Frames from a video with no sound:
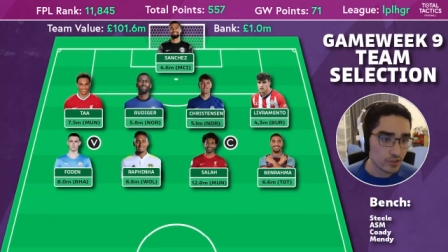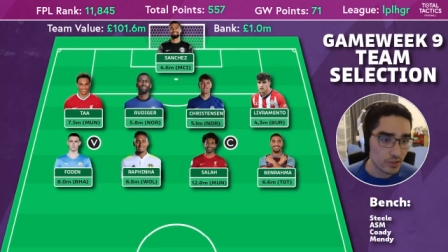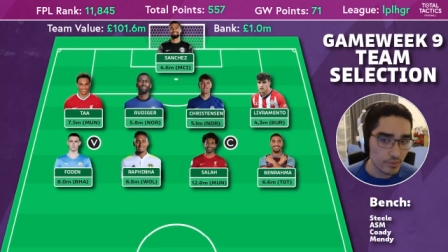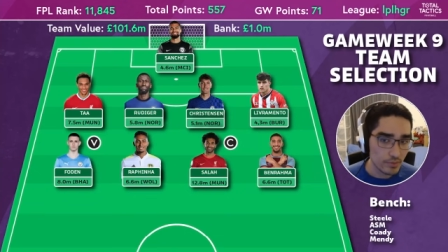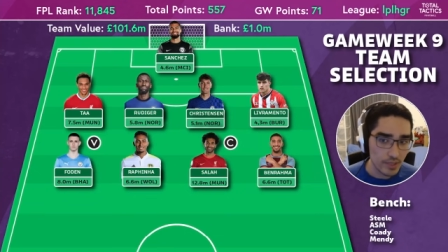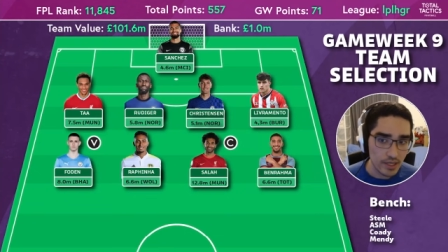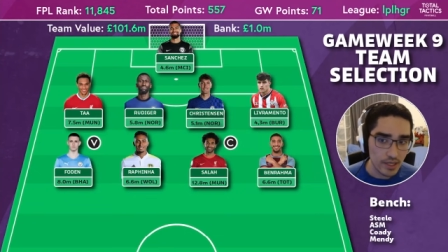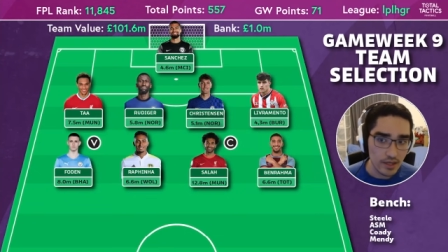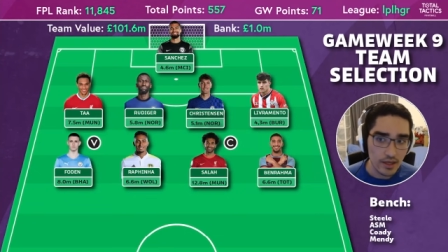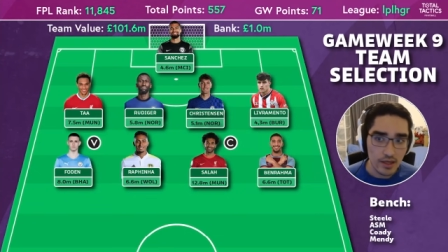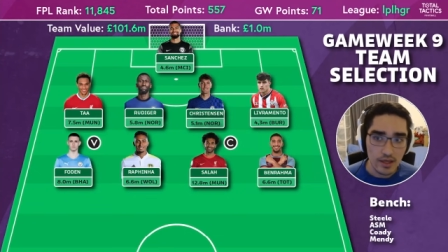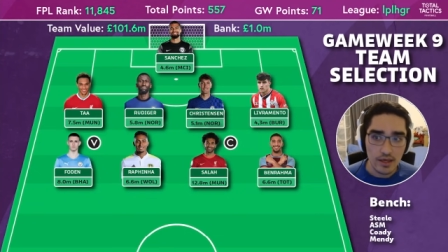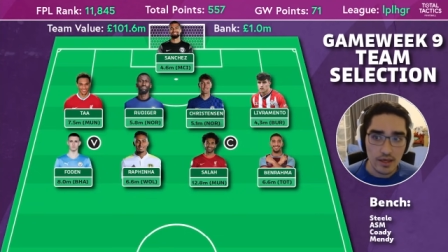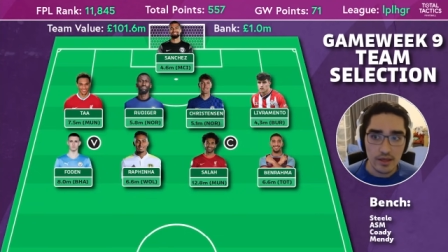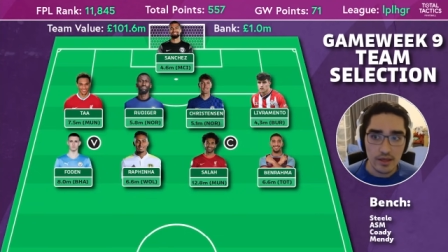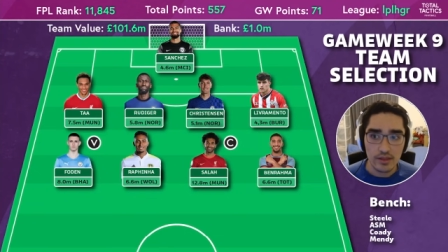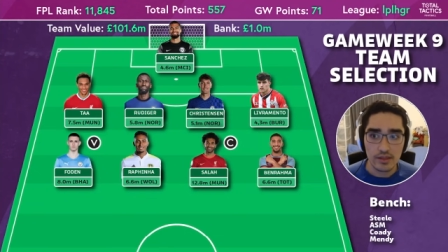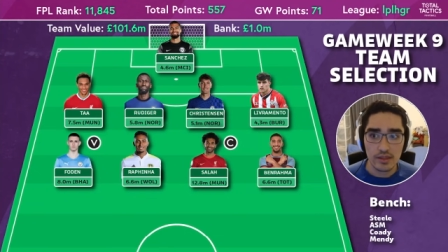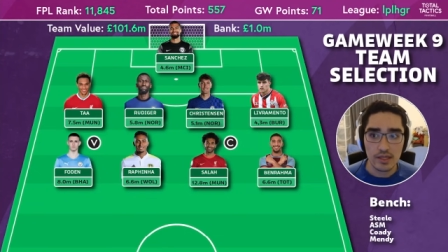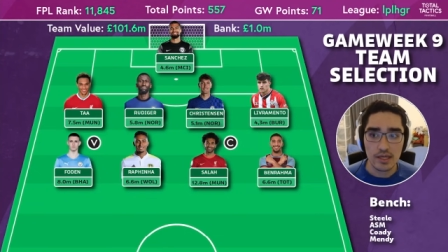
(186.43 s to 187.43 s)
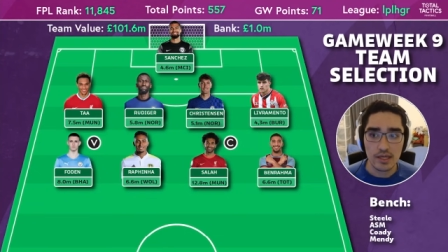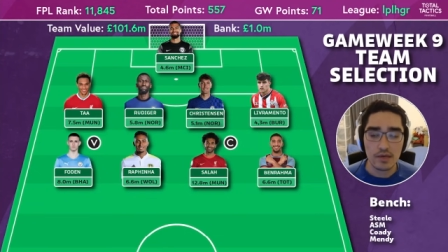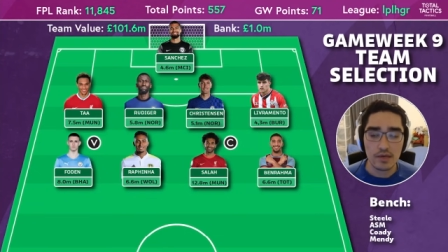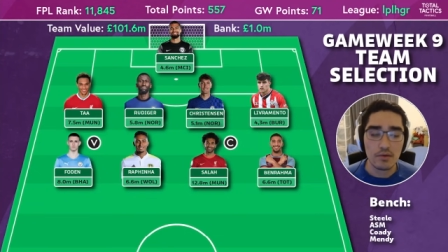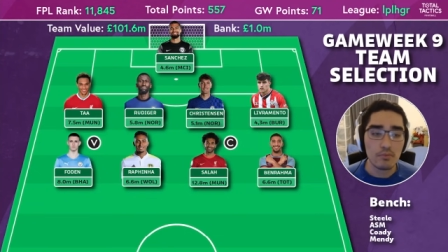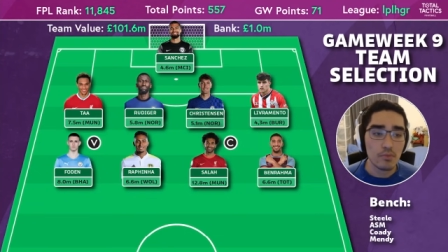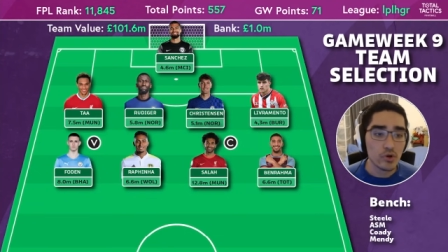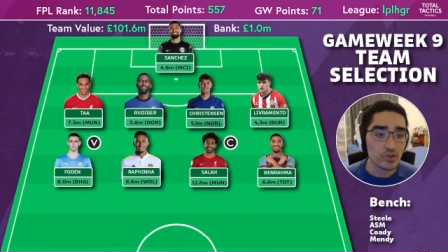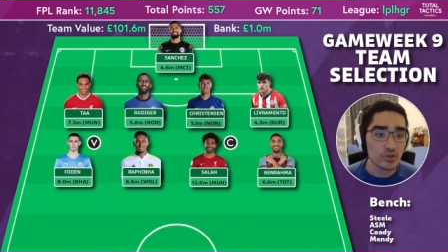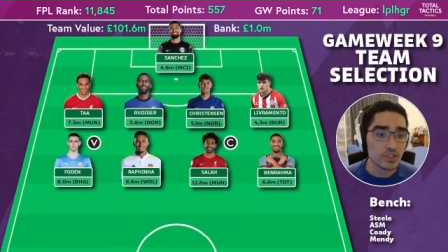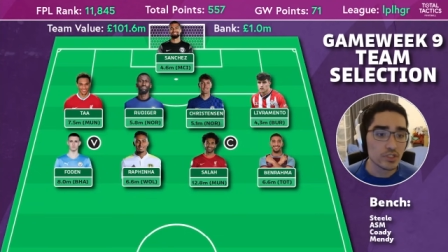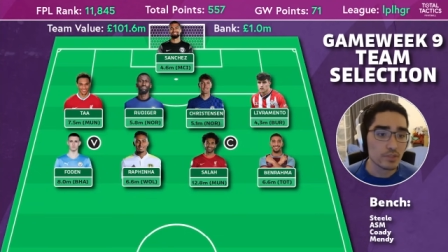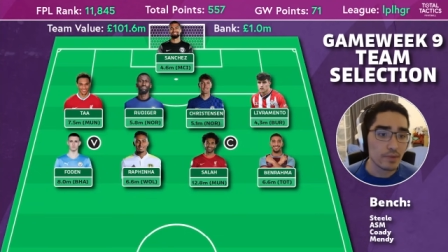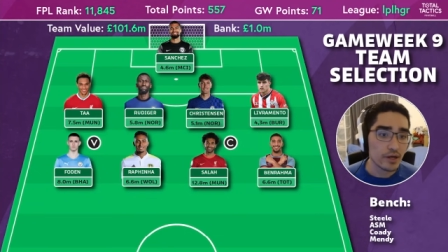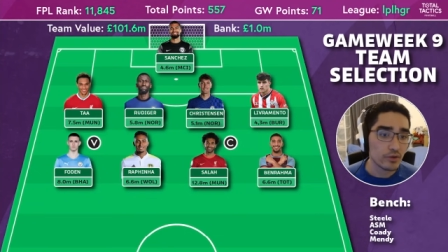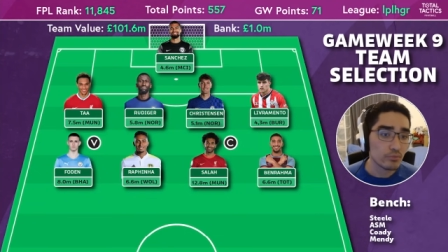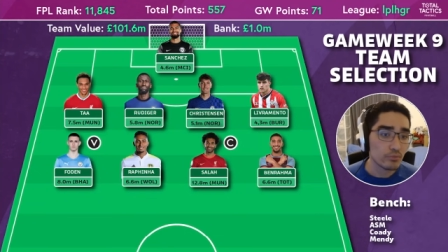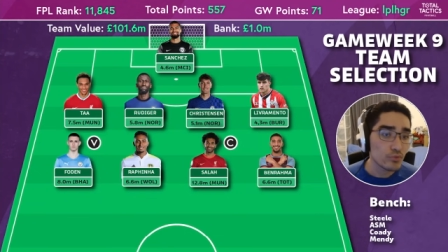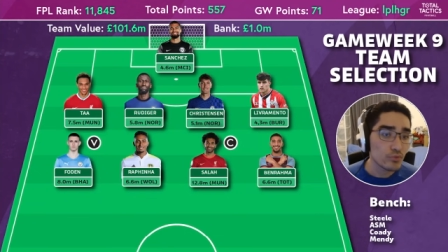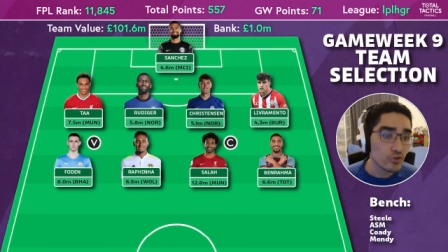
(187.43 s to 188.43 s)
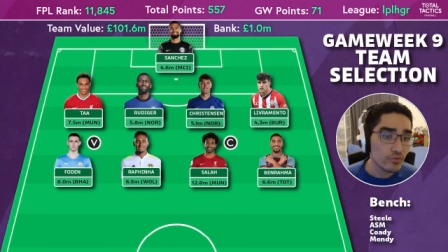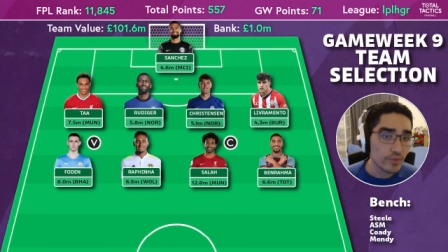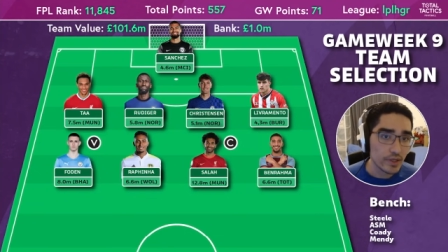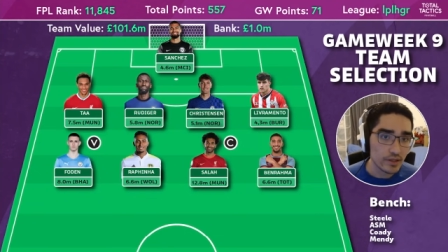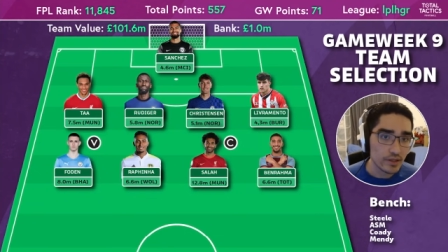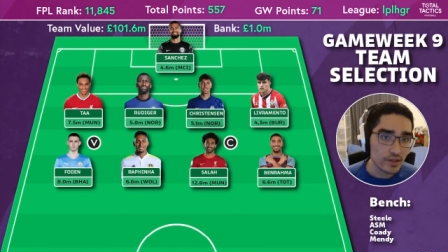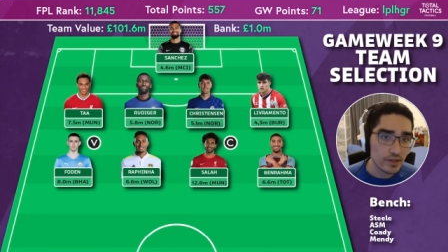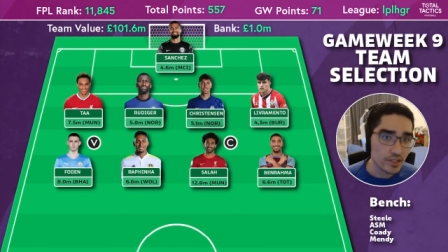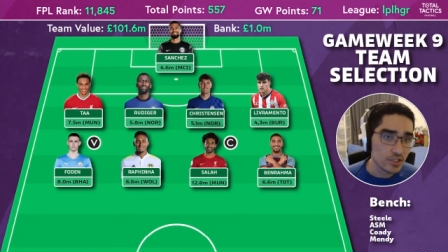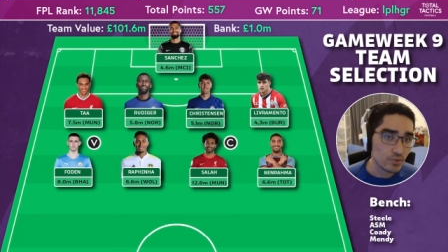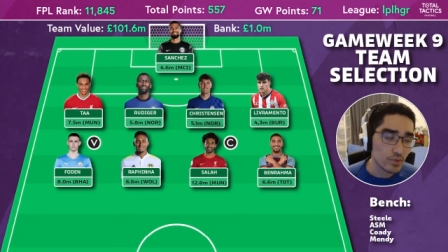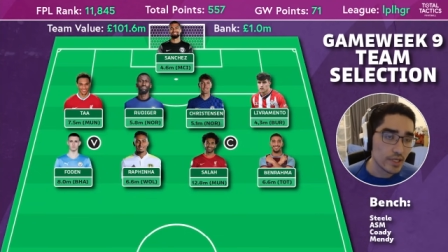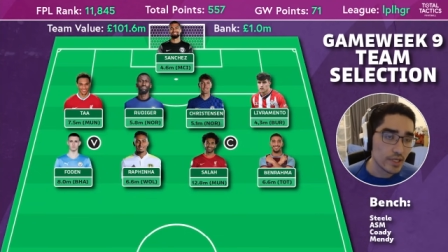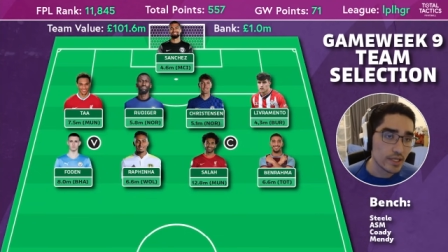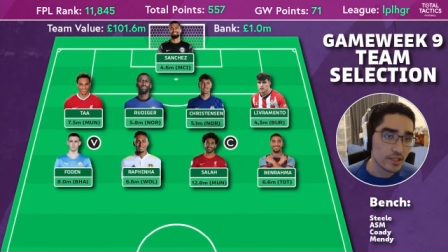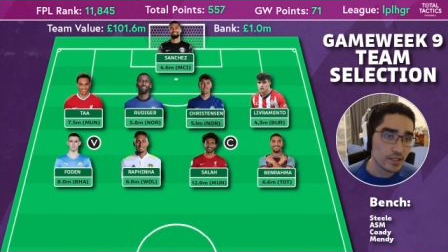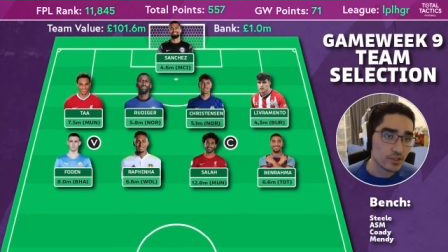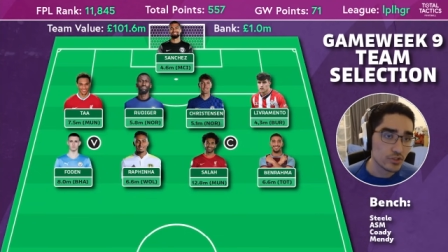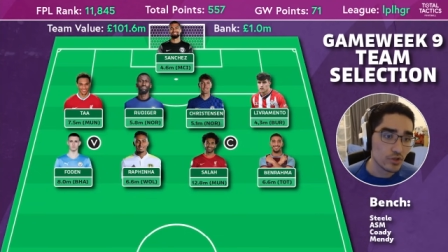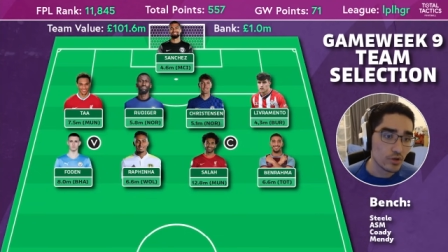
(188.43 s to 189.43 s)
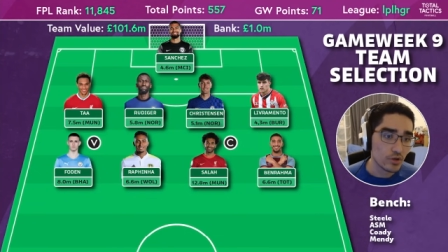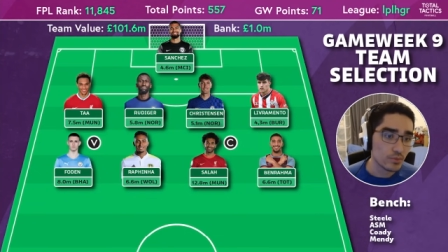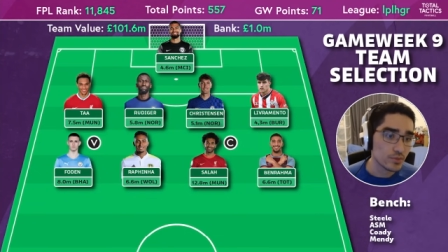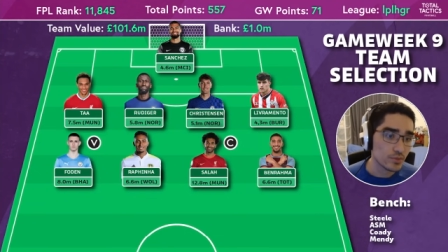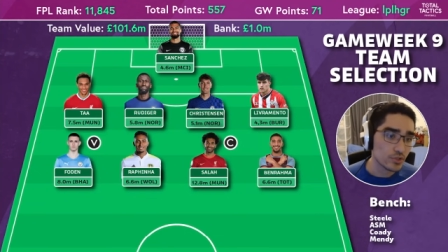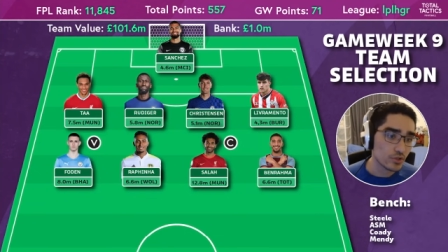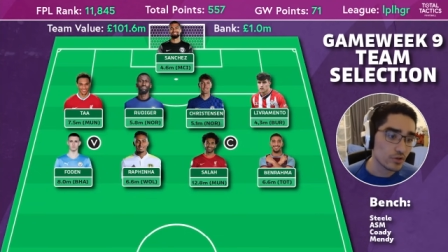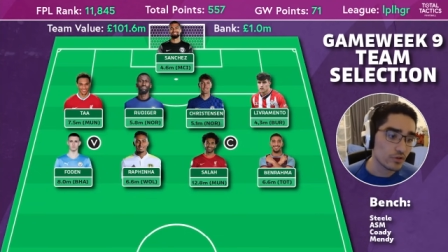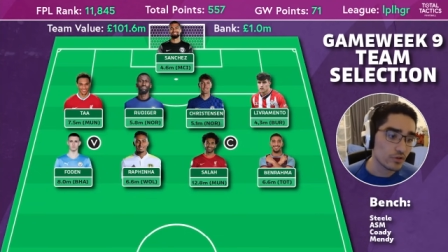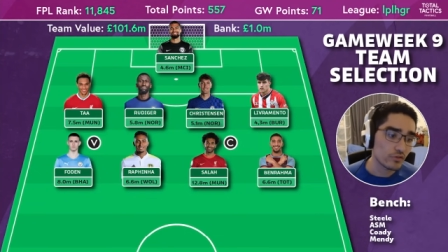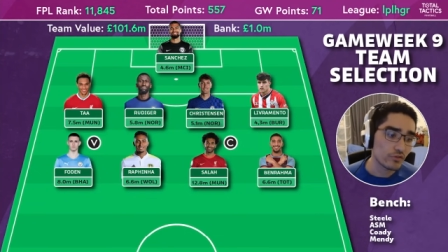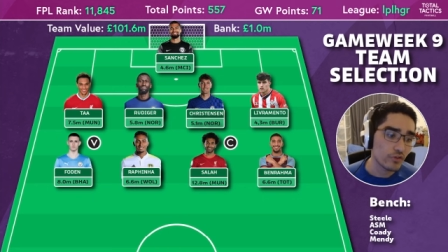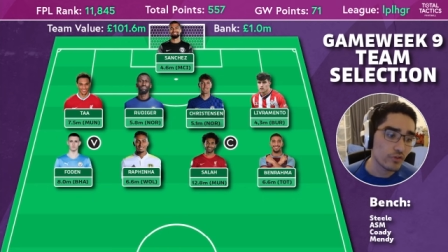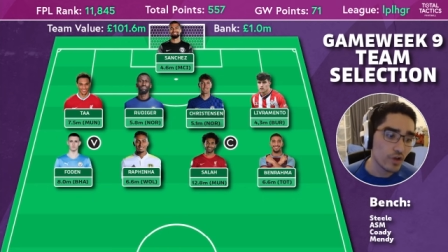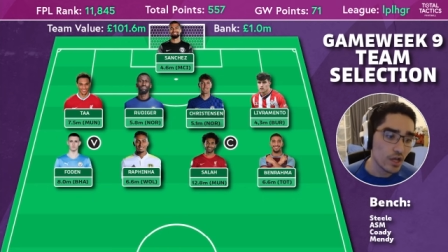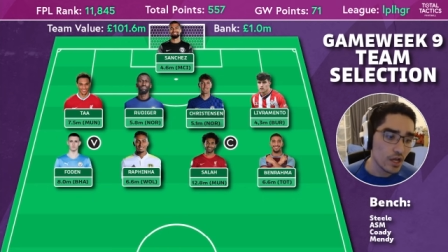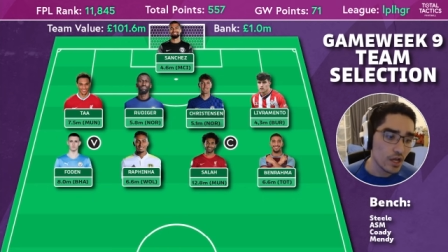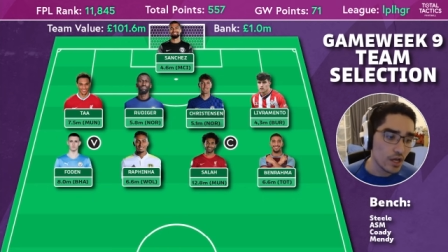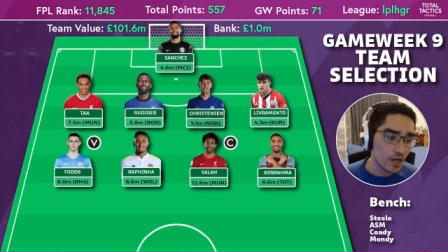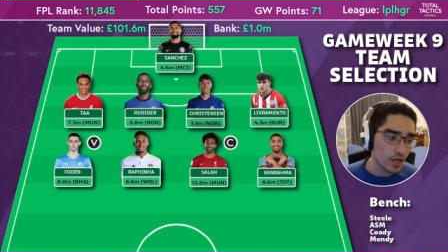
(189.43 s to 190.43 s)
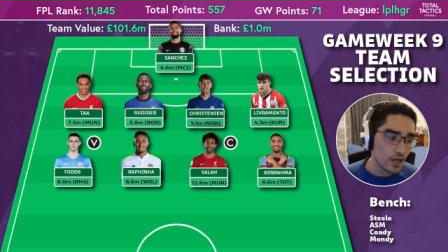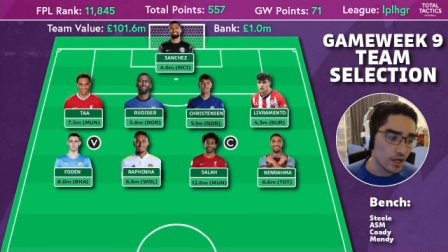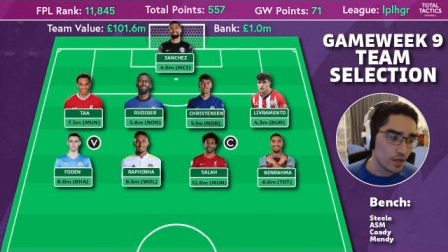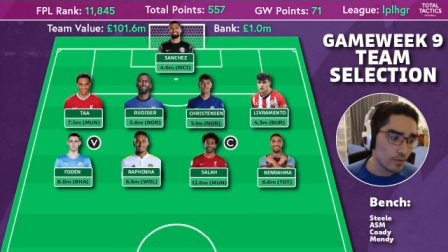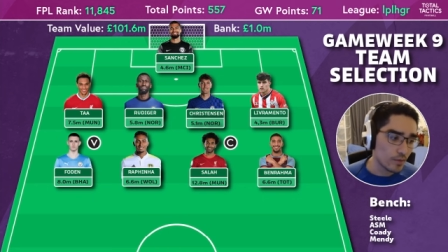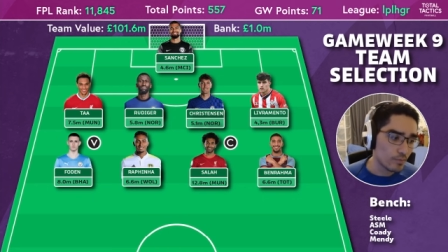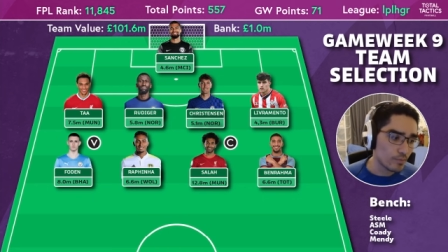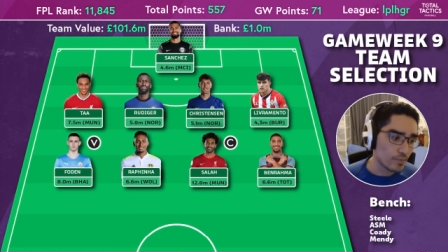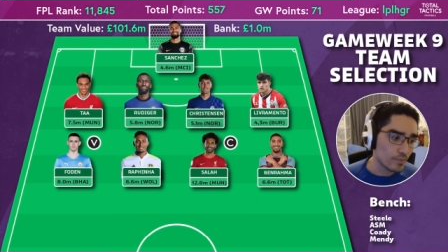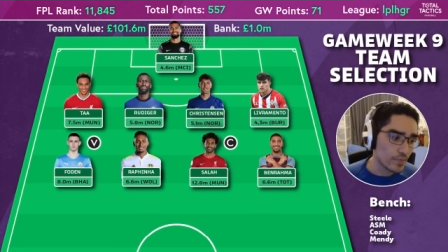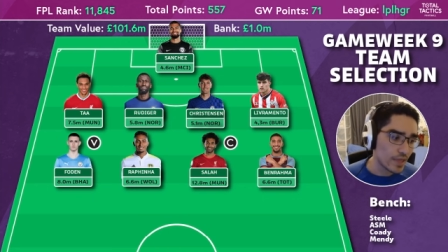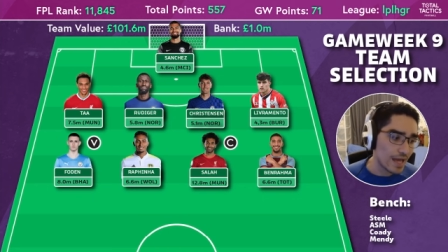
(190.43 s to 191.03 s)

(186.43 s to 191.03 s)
to be the most amount of movement this week in terms of um,